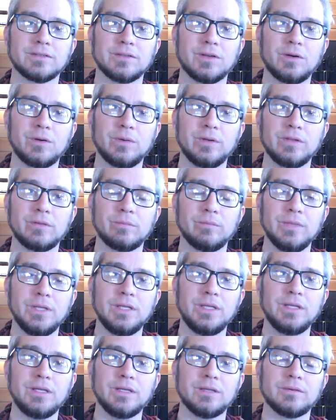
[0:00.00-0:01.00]
Always
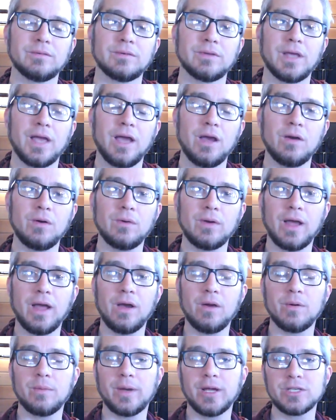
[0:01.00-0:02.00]
me, and how
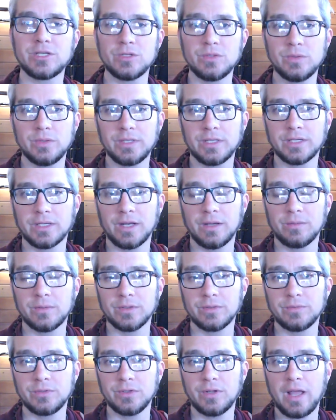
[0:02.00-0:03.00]
am I doing, and I want
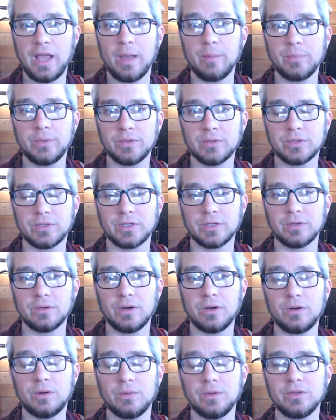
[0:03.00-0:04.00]
to feel happier, you know,
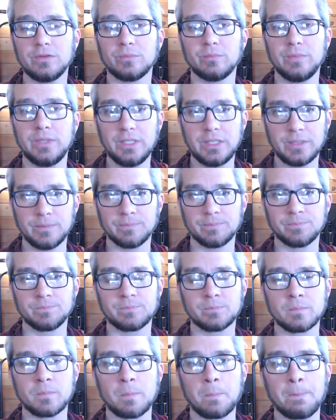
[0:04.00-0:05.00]
always me.
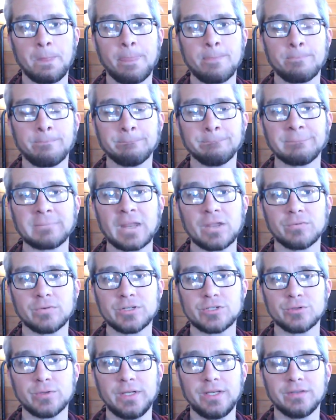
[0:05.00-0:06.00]
A
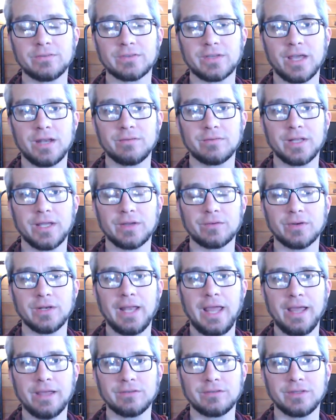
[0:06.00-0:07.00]
retreat is kind of like
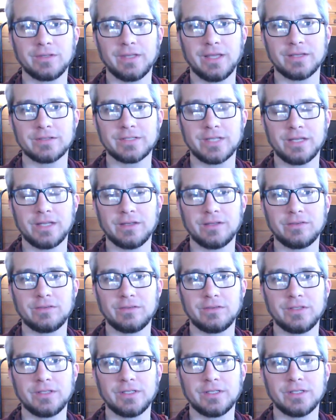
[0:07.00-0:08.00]
relaxing that
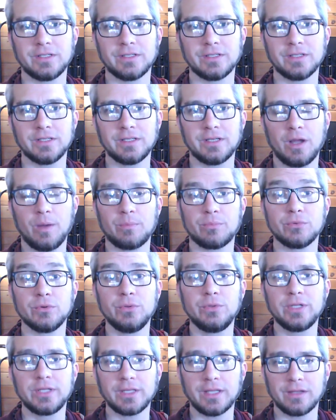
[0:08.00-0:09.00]
tendency and
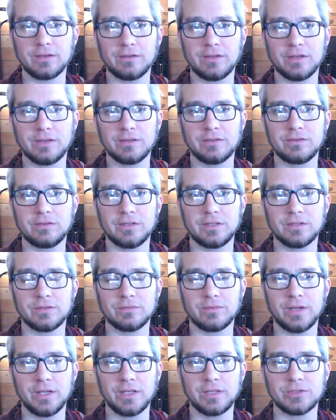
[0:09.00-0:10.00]
uprooting that tendency and
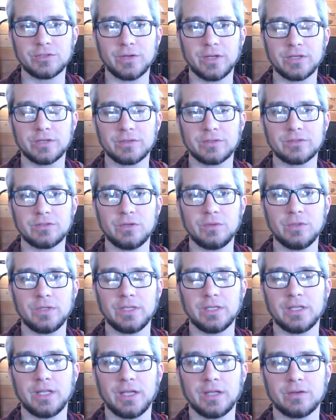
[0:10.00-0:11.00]
finally trying to totally
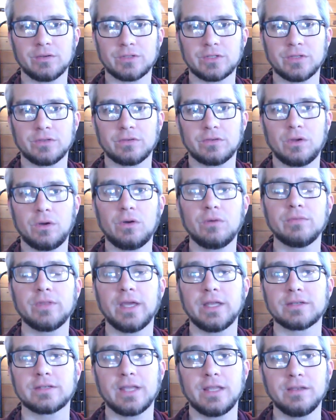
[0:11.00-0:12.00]
like dissolve
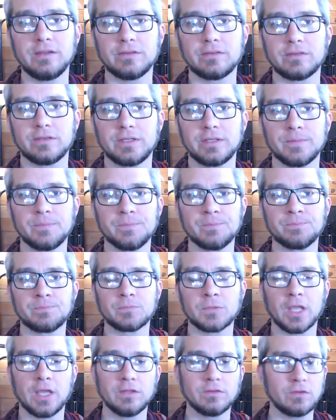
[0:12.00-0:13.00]
that tendency.
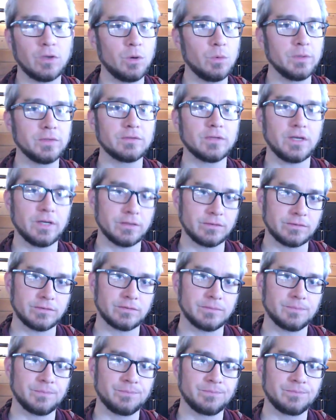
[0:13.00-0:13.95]
It's always us.